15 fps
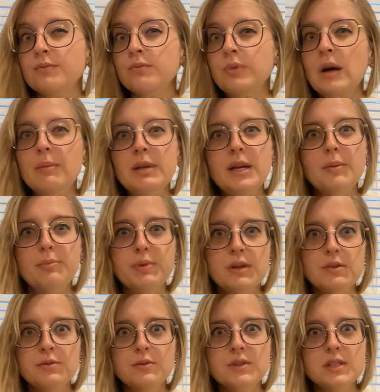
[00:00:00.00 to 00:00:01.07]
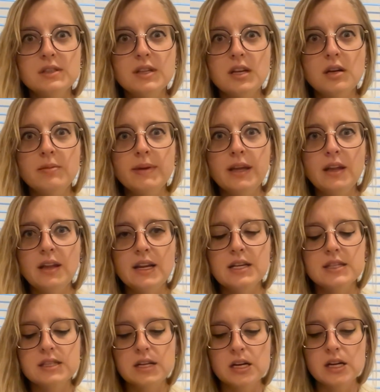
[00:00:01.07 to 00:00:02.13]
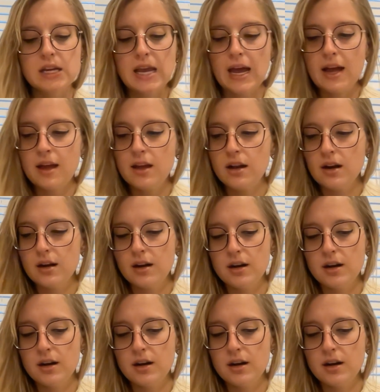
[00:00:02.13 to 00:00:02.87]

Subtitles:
probably abused a little bit. Like it's going to get